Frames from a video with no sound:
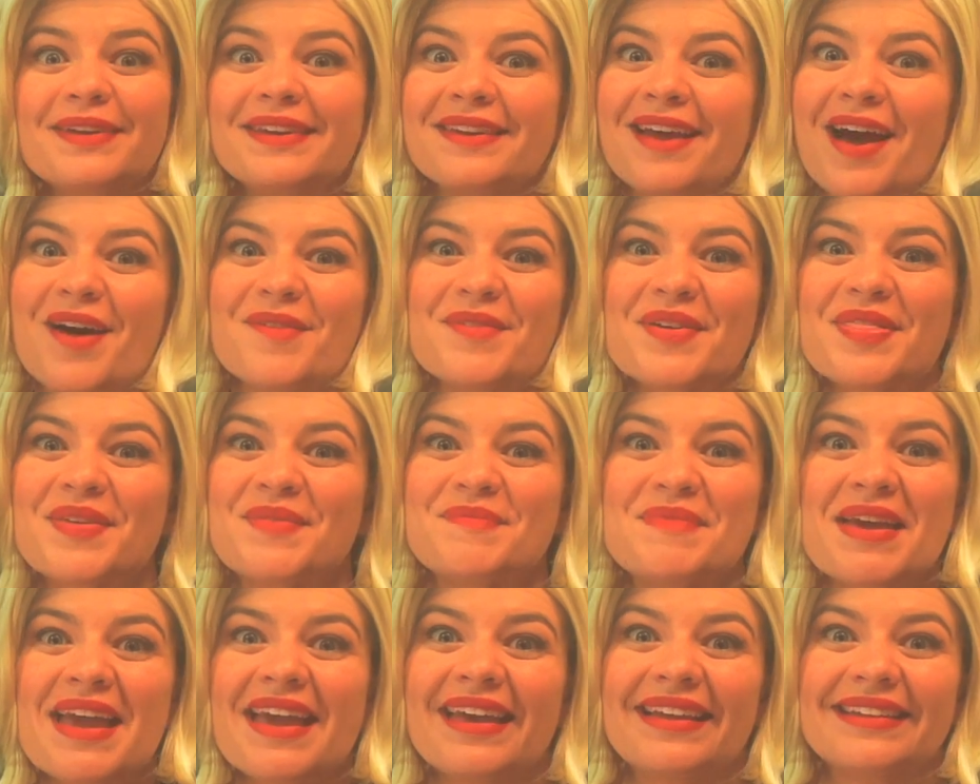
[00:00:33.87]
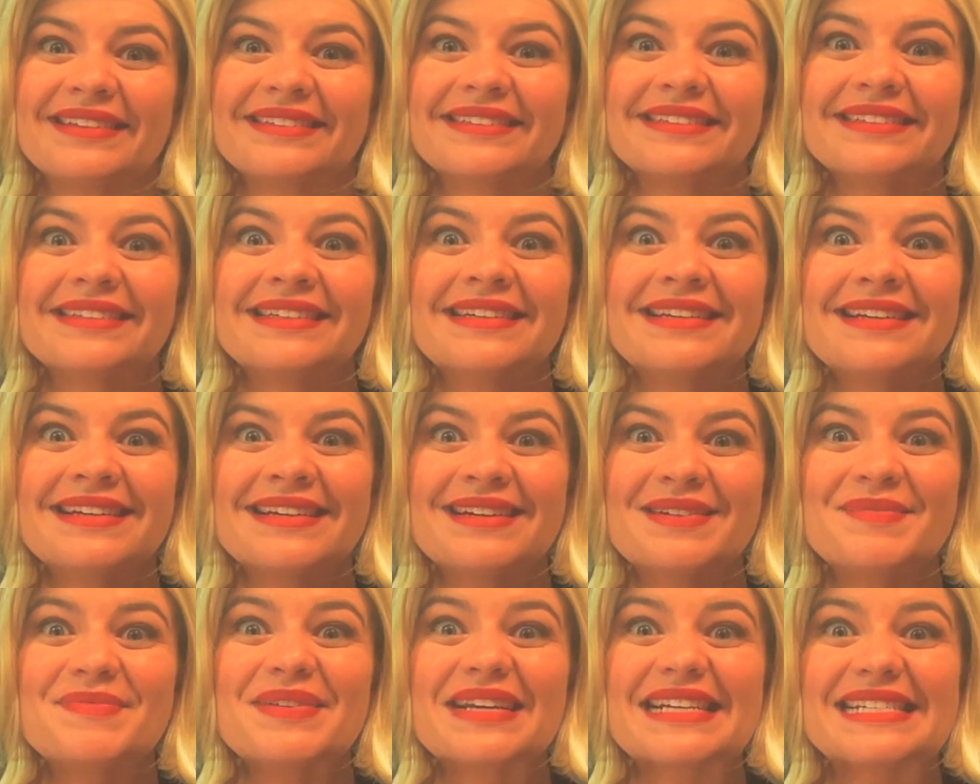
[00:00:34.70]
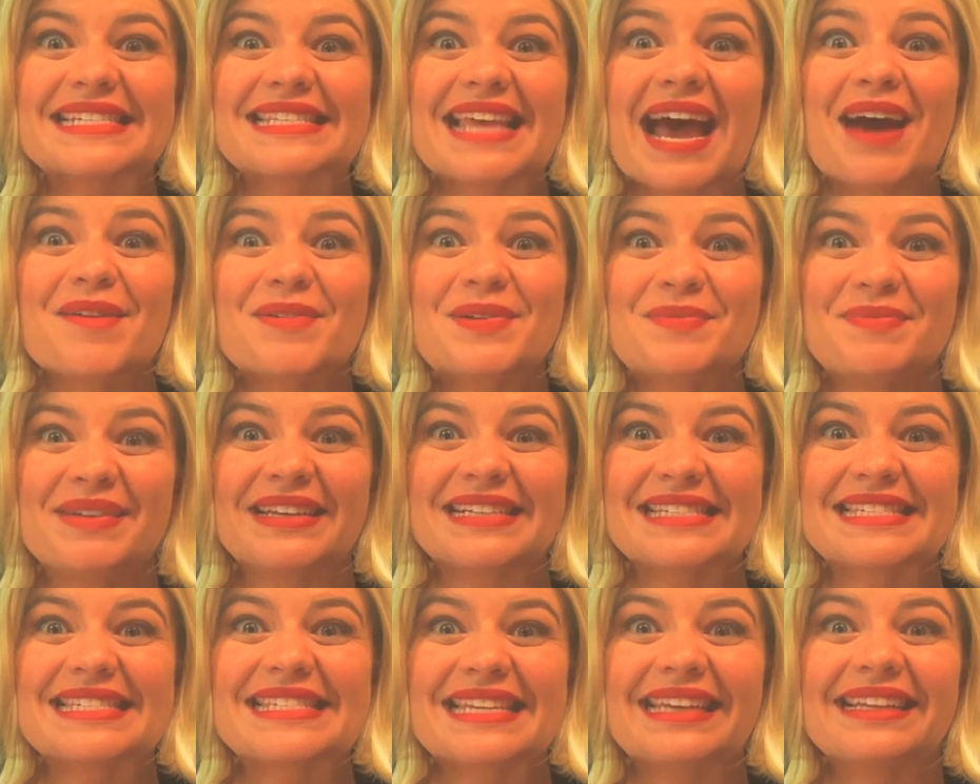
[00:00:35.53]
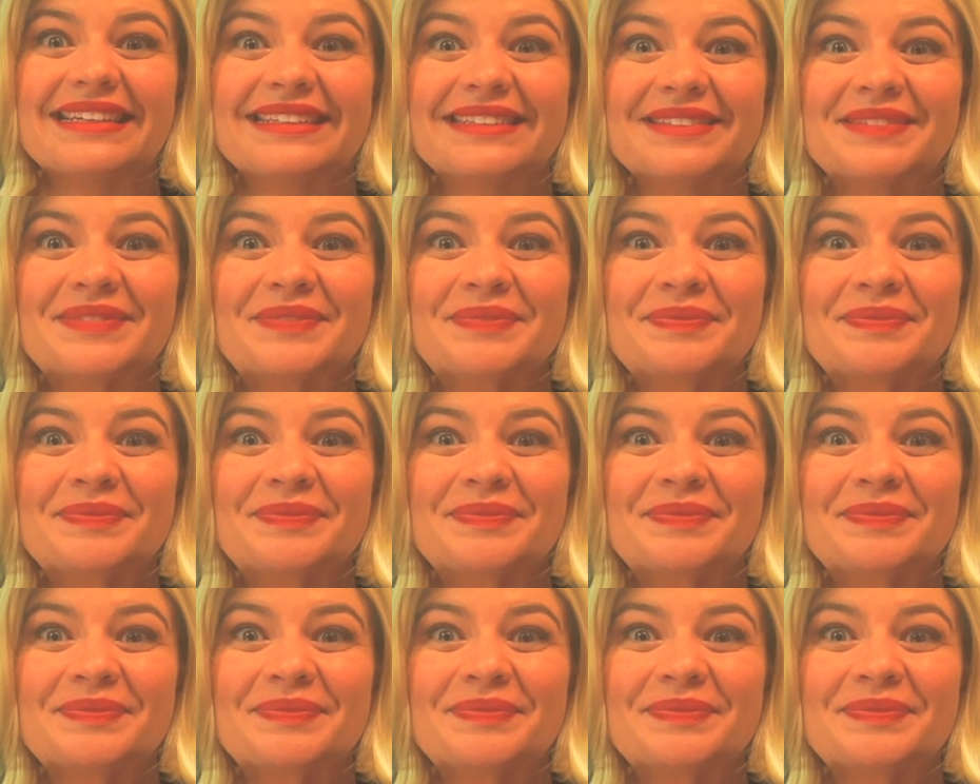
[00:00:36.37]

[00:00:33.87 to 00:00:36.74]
but not with a man, because that would be a sin.